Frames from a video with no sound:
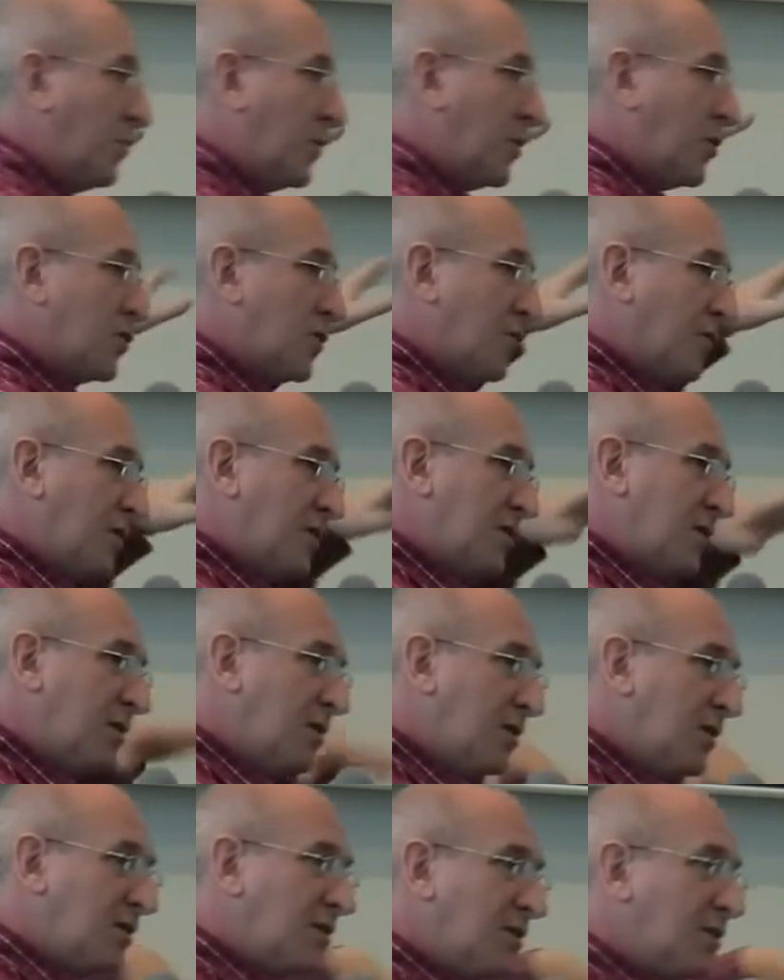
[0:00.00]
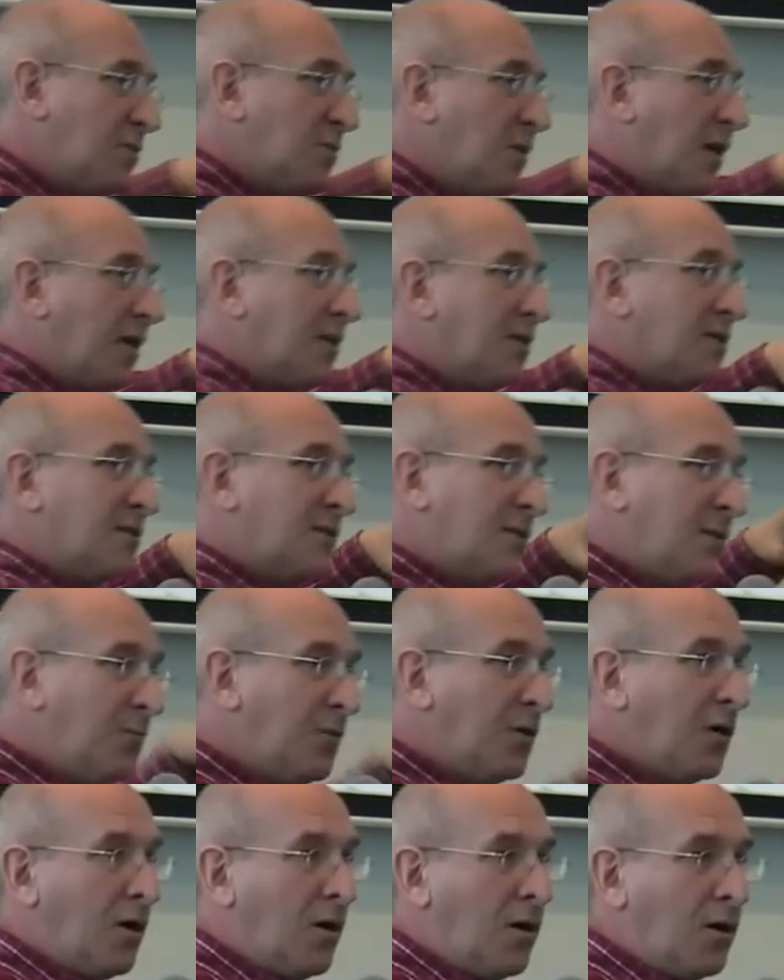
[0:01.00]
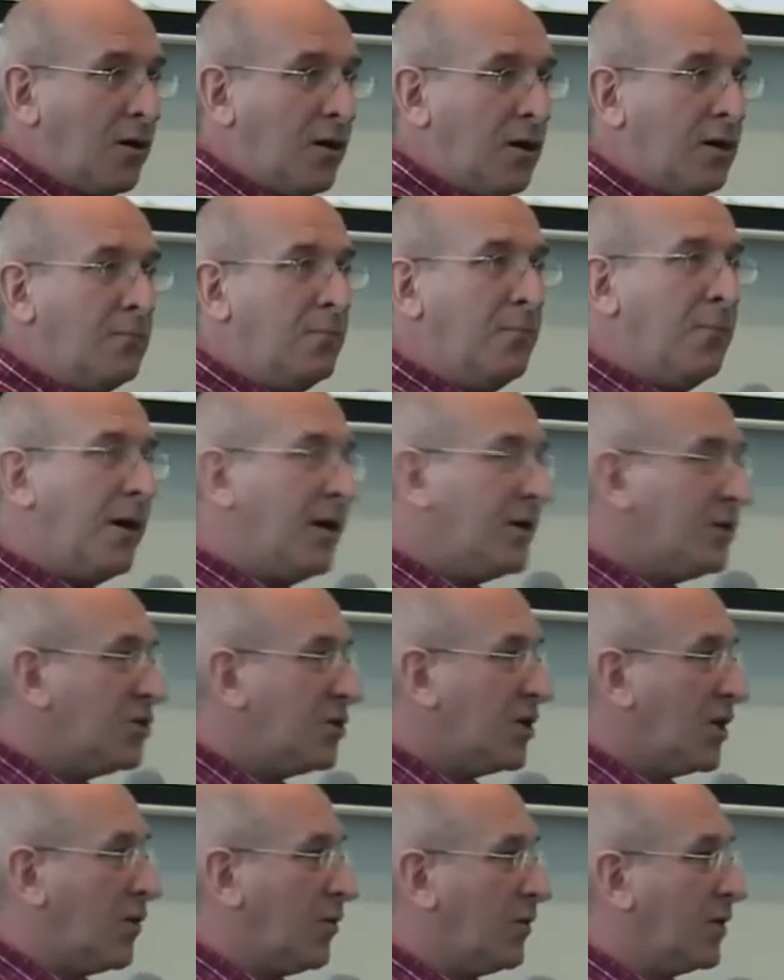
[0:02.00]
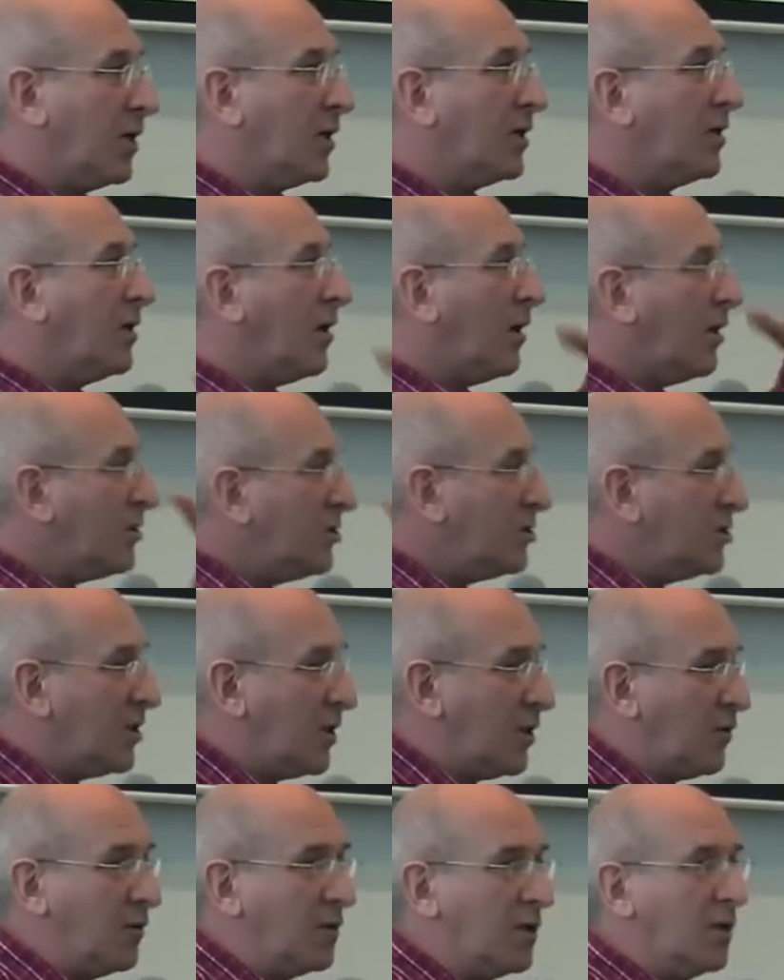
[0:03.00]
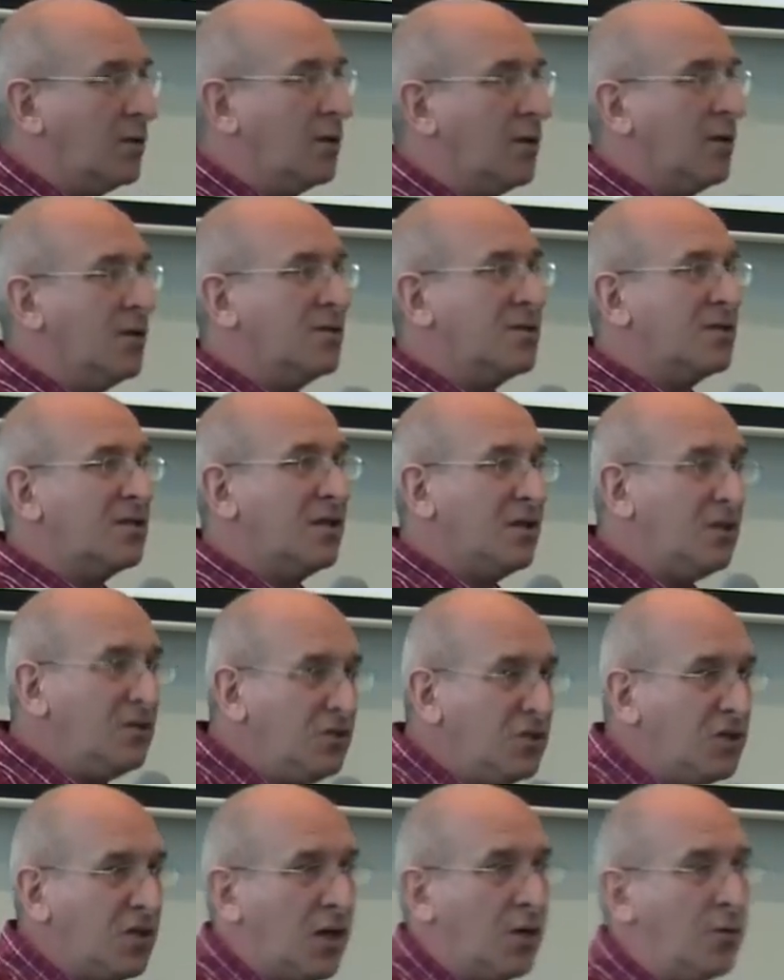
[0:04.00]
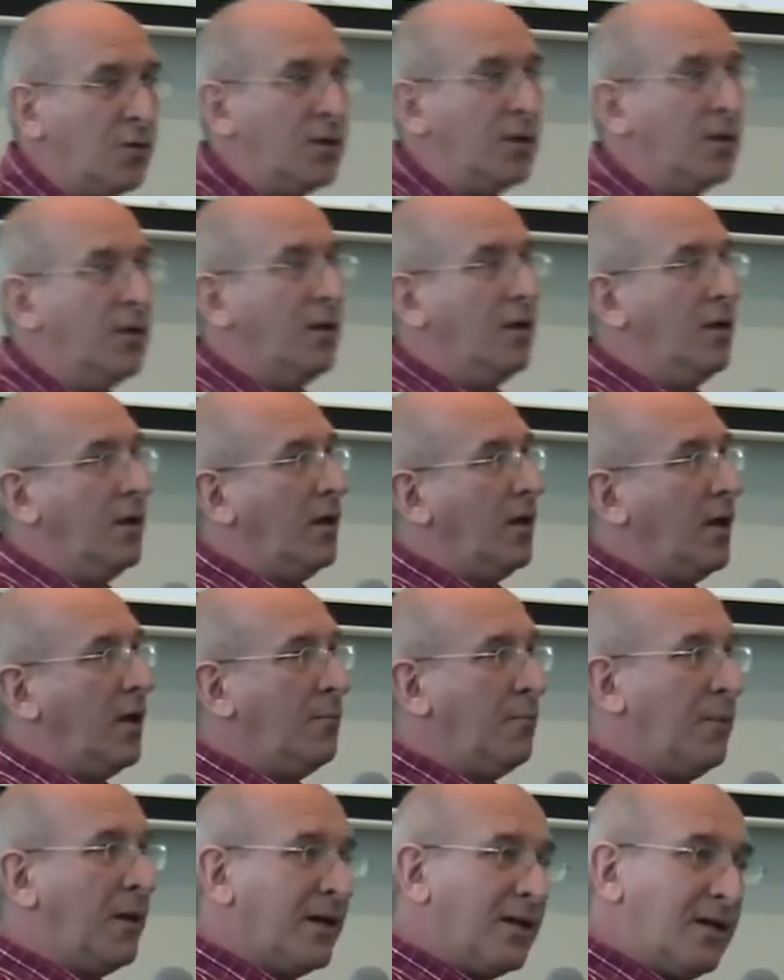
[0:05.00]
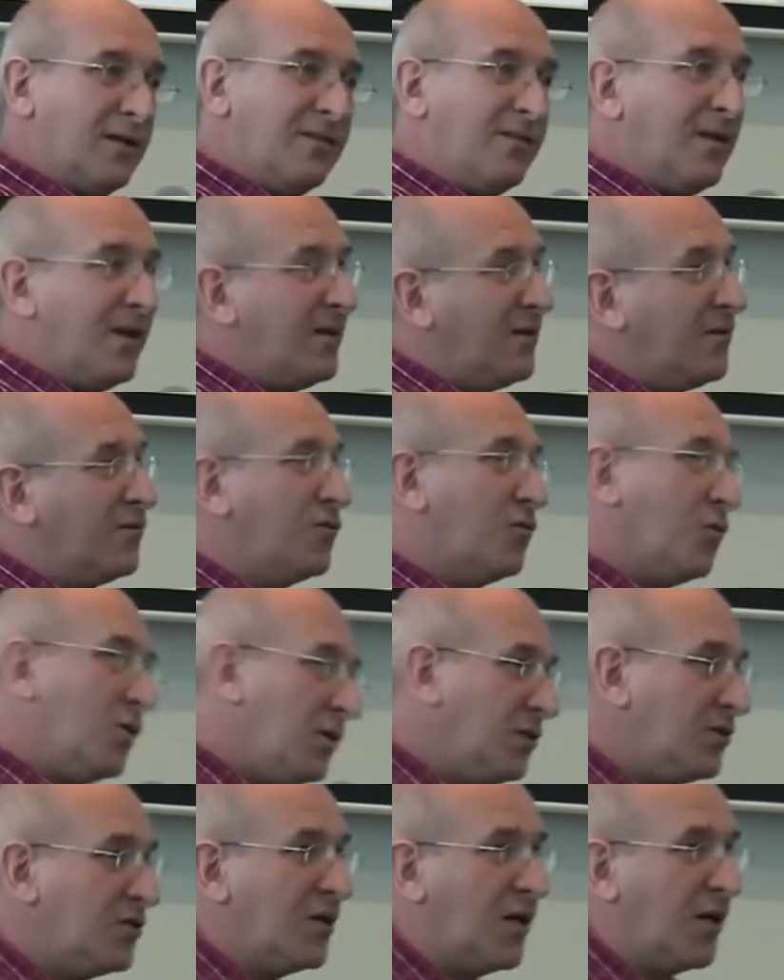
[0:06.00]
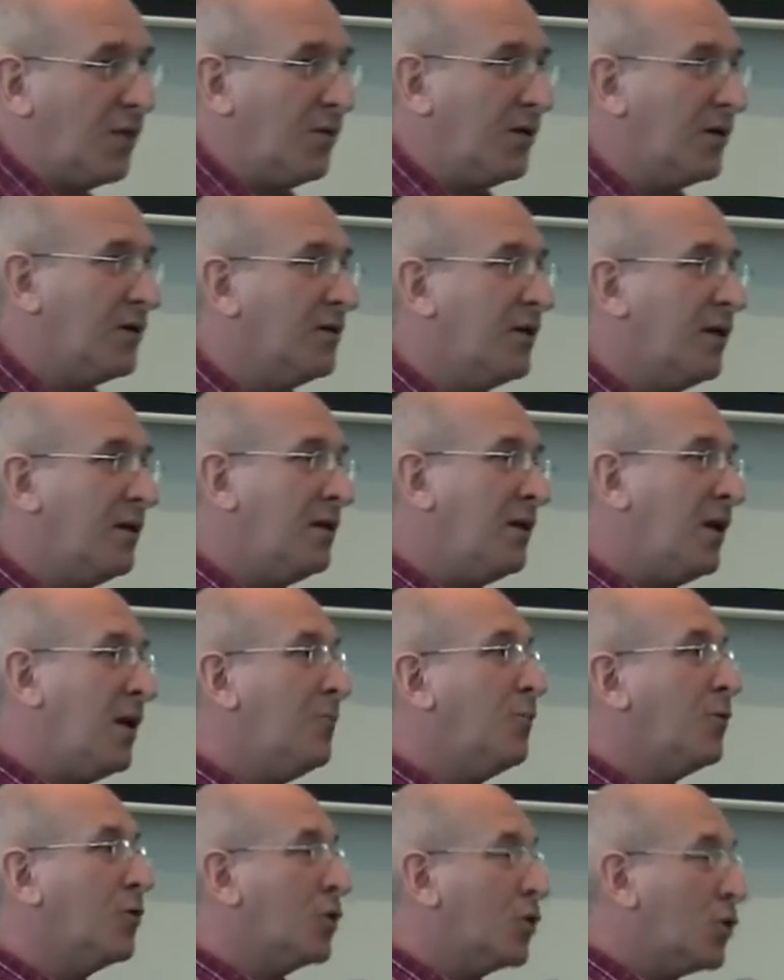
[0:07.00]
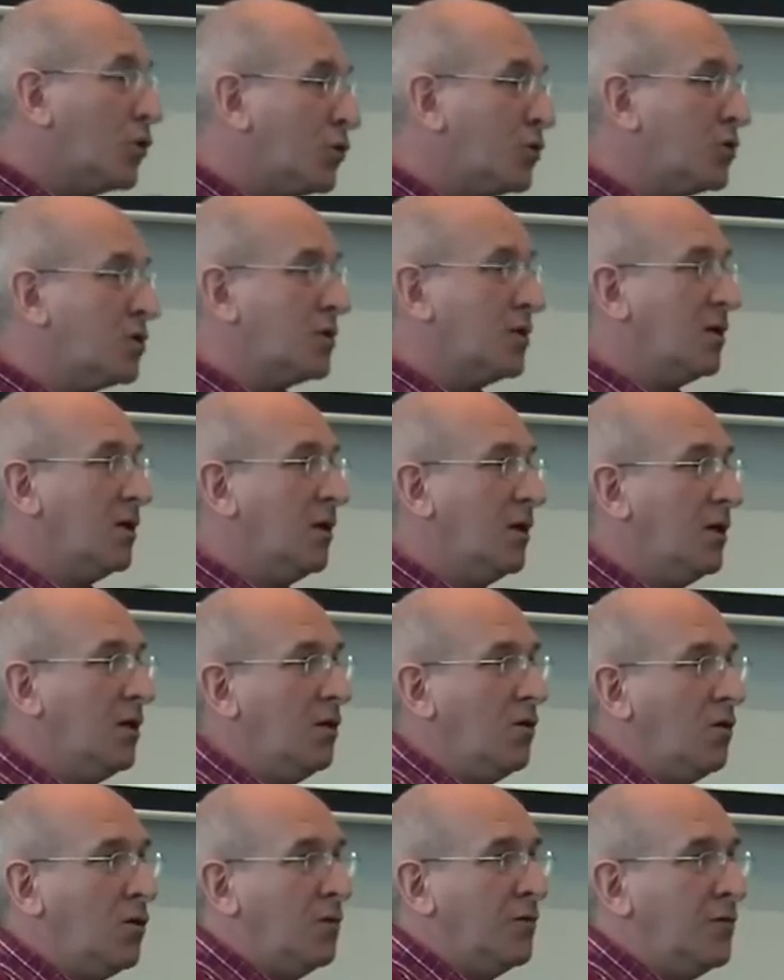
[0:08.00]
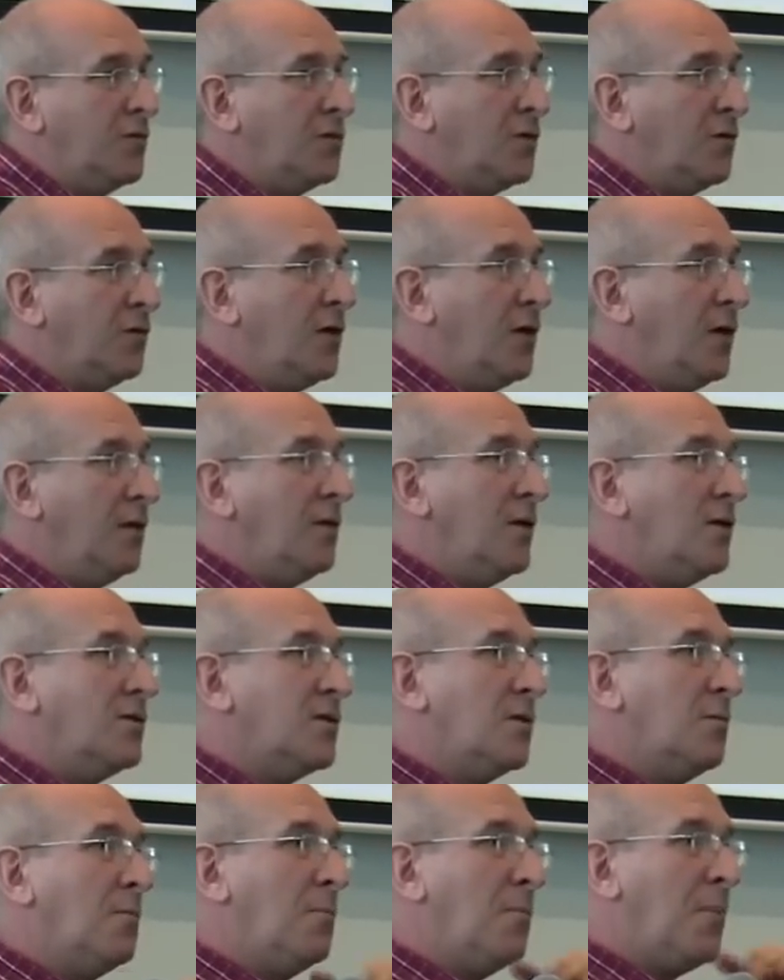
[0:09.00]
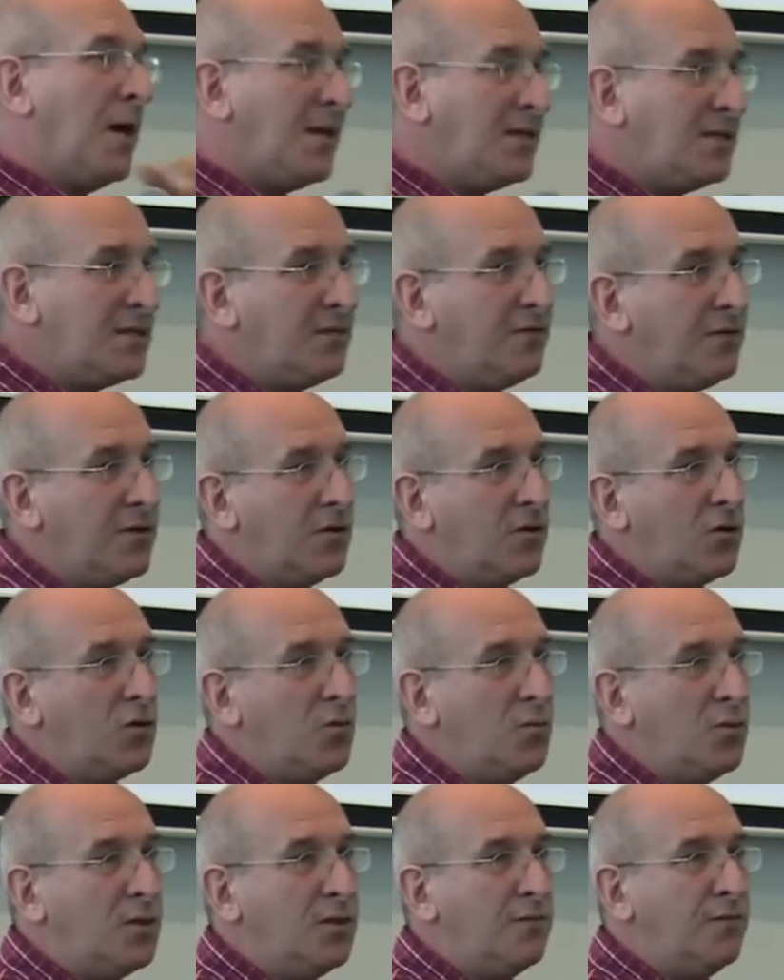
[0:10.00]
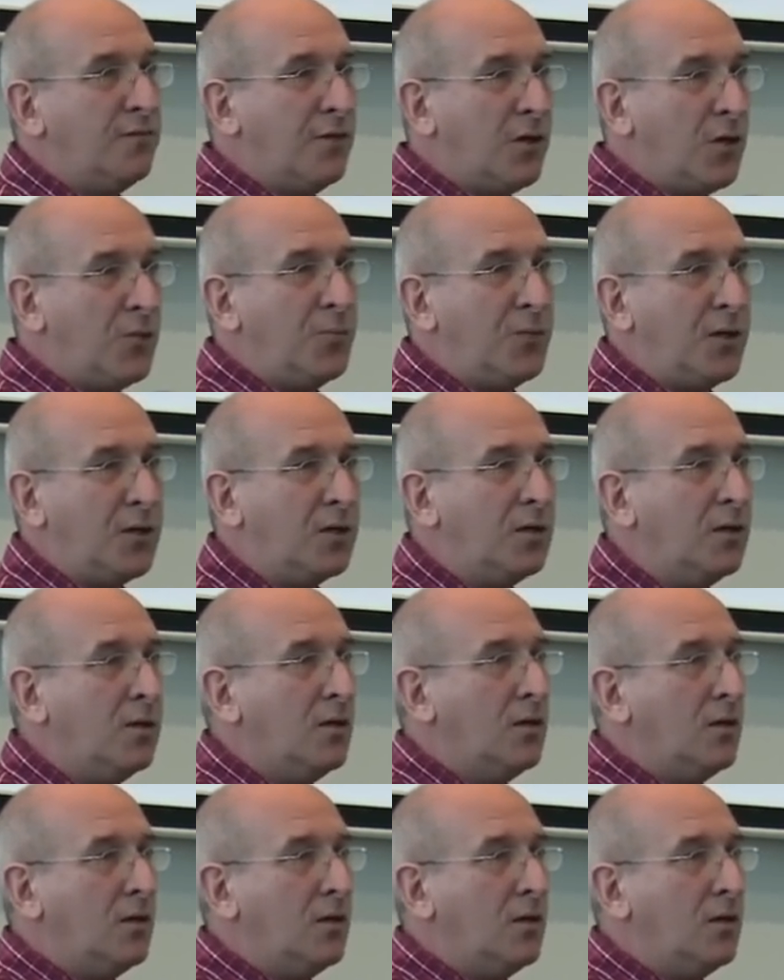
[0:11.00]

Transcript: because of these internet systems like Zipcar and bike sharing and car sharing and skill sharing and Black & Decker drill sharing, neighbor goods, all this stuff, there's a massive economy developing